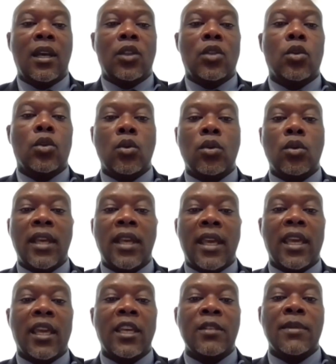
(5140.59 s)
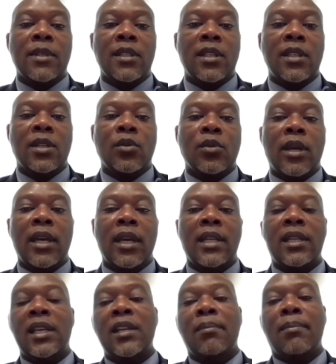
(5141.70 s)
through the engagements that we had
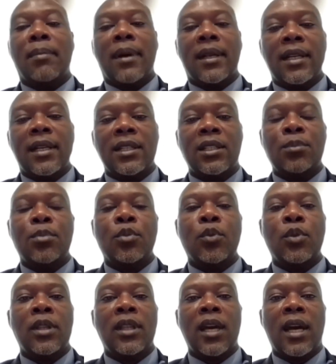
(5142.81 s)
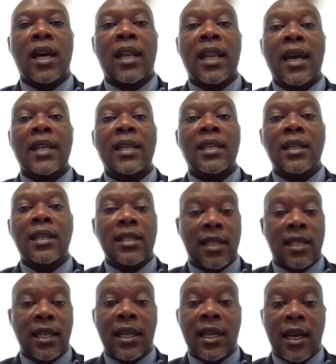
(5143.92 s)
in partnership with a land
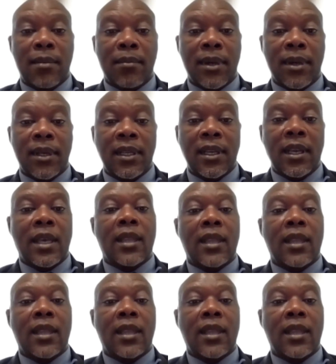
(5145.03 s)
selling company,